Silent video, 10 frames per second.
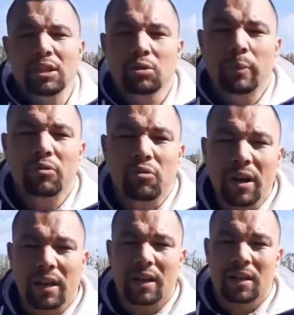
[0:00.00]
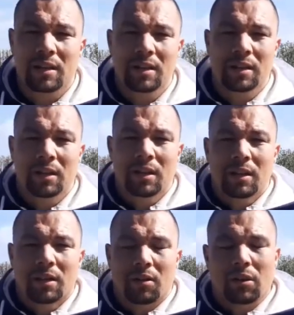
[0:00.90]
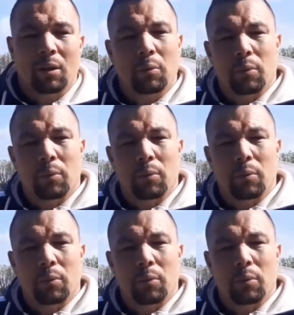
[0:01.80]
to be running. Okay,